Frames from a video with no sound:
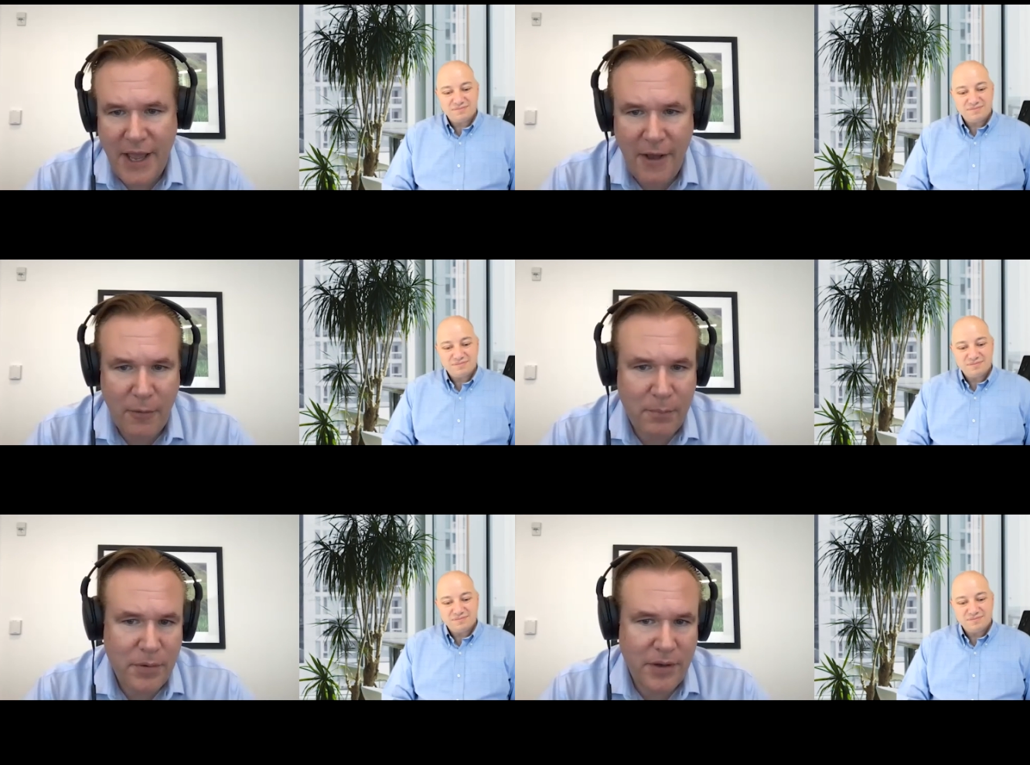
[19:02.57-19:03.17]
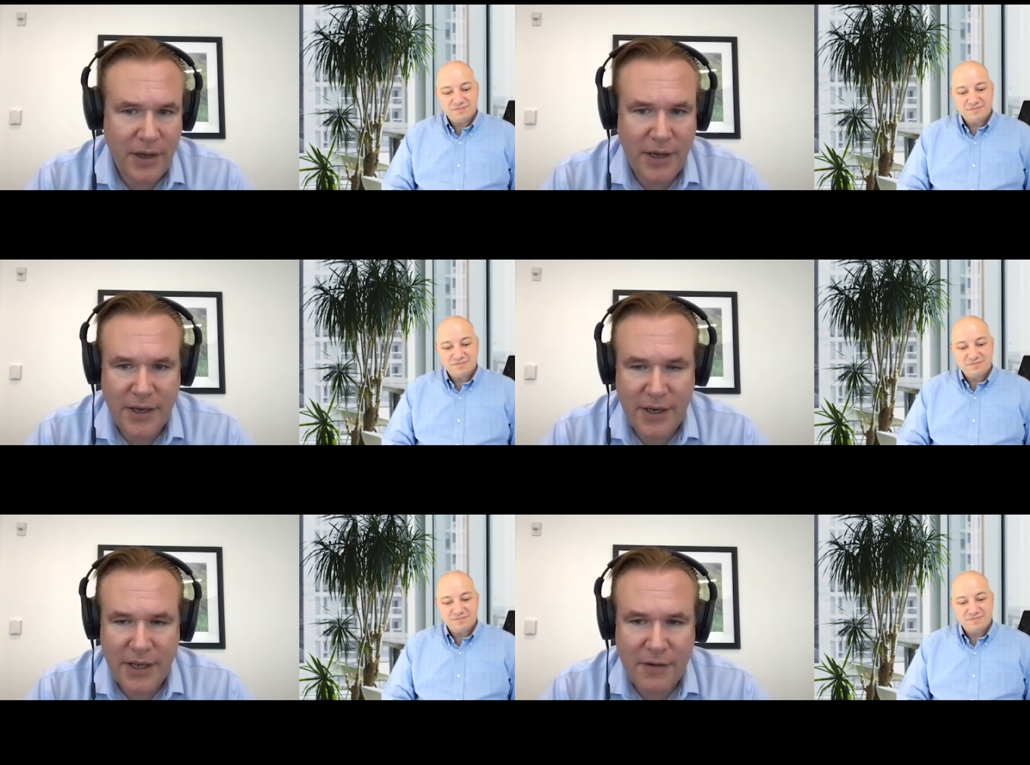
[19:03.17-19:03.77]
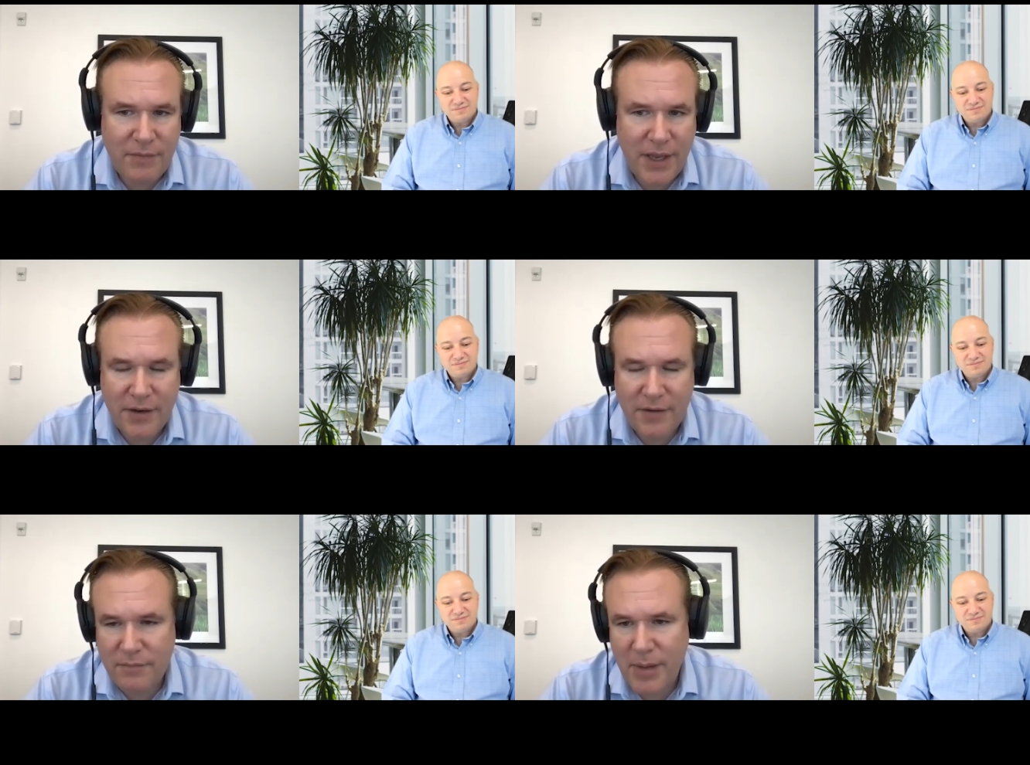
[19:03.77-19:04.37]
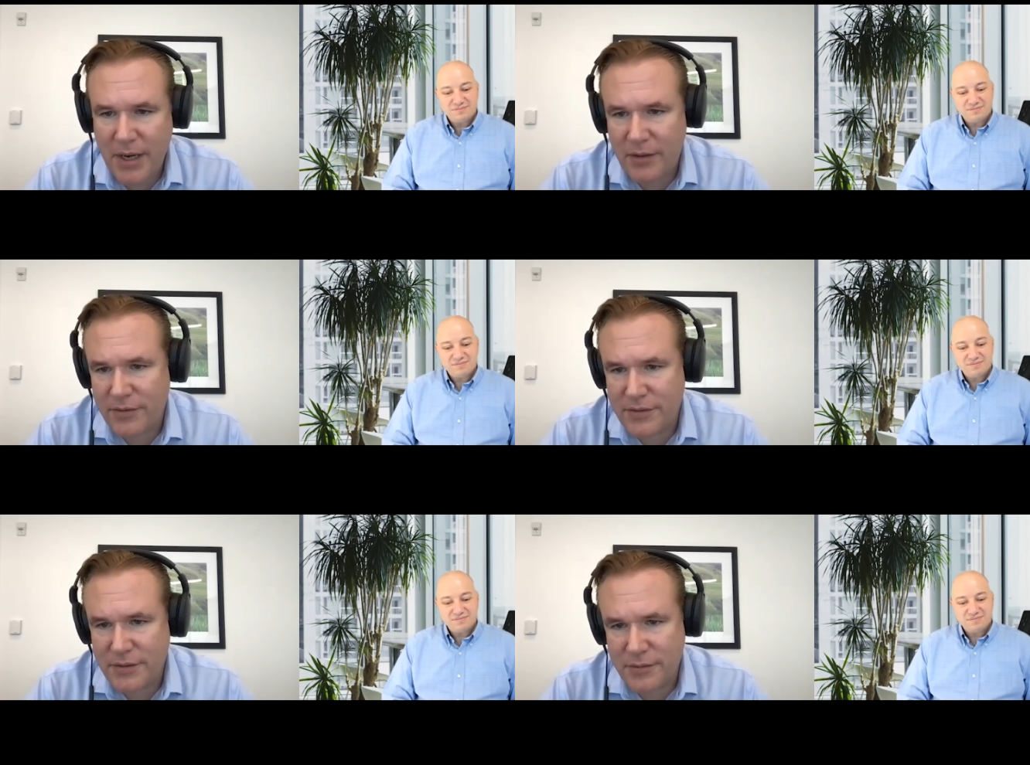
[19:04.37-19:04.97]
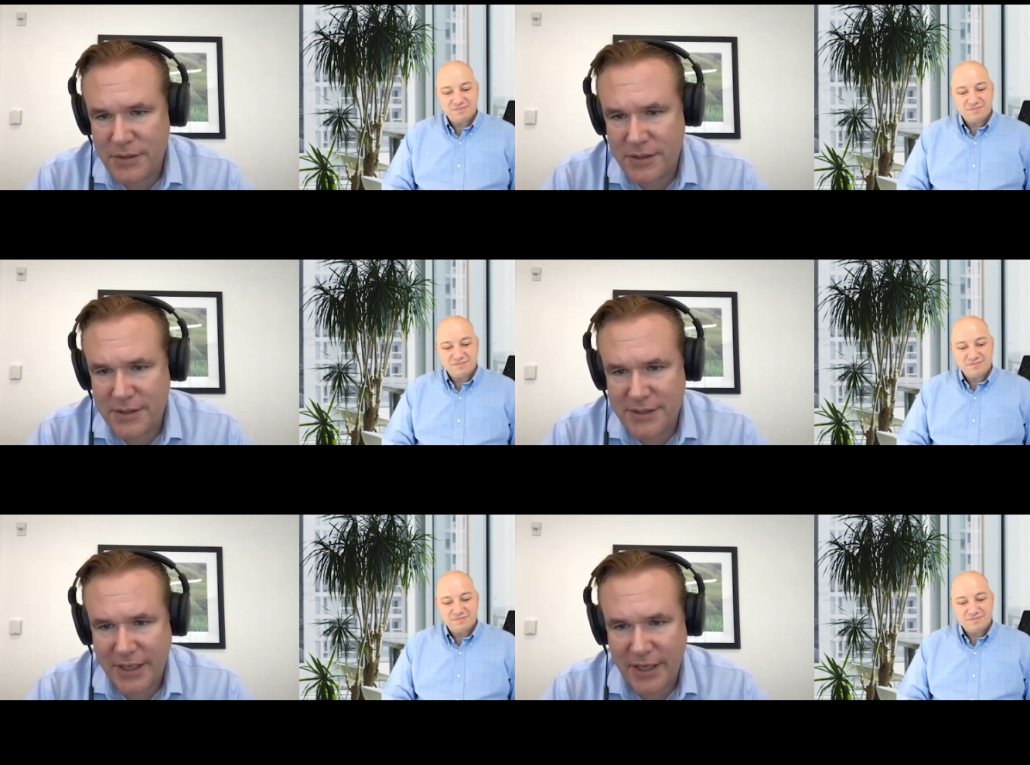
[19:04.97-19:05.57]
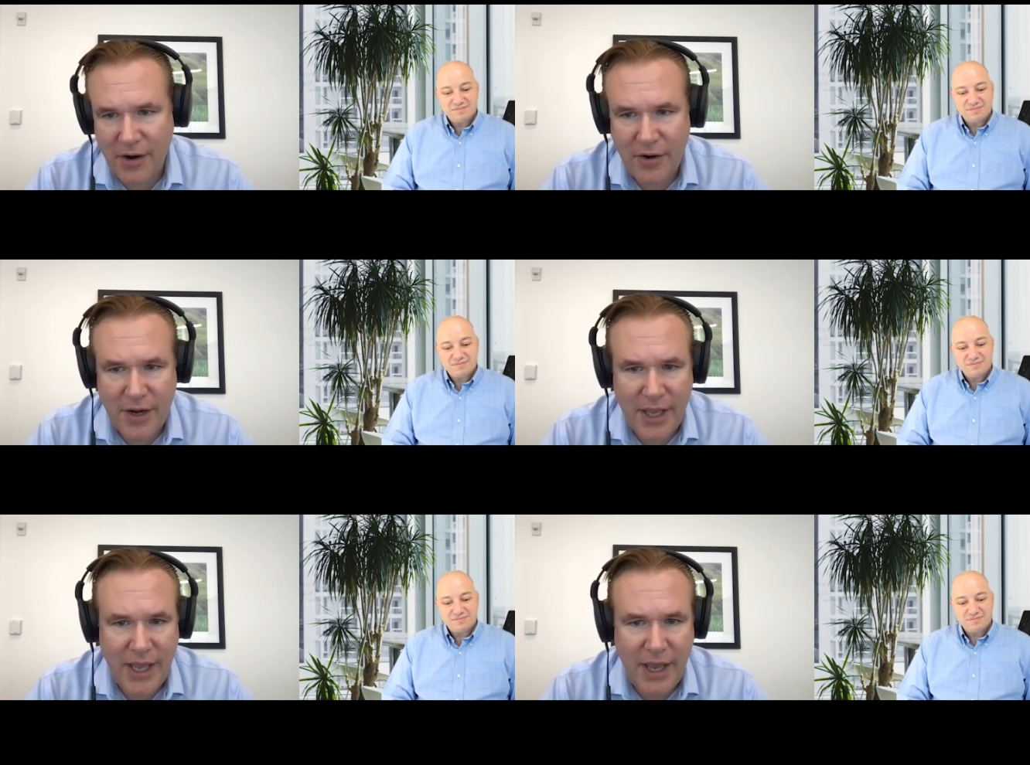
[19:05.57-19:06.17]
Speaker 1: help on innovative medical solutions like RNA?